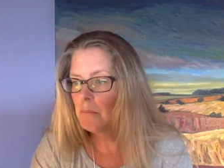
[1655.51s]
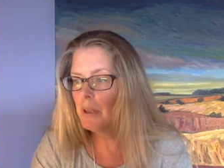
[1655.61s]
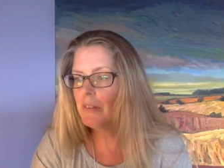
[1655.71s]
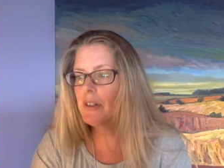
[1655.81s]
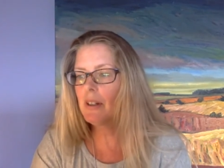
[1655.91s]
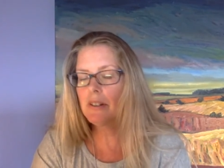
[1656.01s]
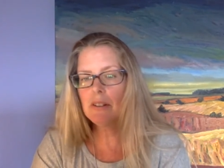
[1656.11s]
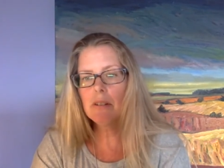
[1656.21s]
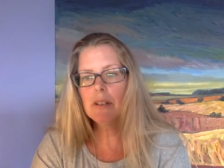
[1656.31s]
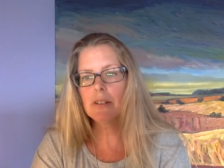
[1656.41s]
But the
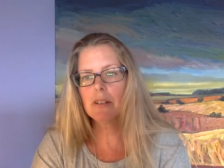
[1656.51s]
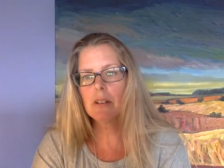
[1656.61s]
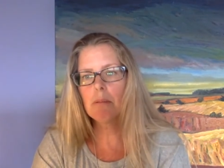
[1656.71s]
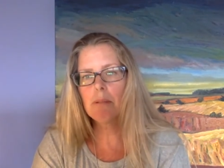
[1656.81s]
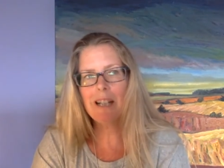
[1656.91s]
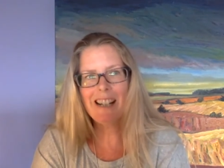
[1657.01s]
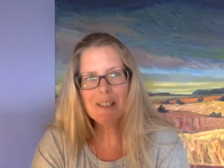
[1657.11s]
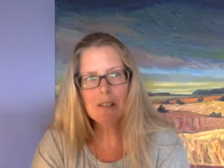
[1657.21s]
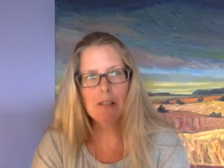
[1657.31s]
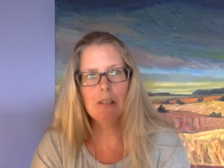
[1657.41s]
other reason, the
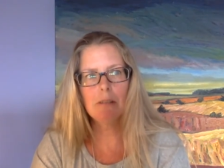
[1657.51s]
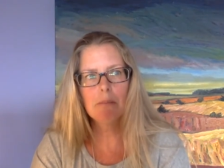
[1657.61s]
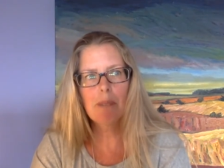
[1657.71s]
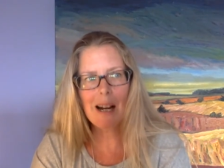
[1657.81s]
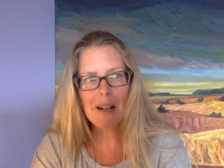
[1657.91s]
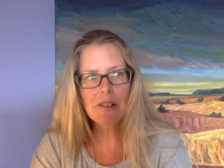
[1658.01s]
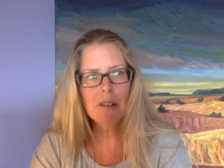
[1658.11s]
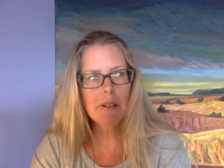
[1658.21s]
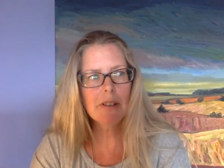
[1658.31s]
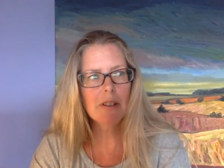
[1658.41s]
practical reason,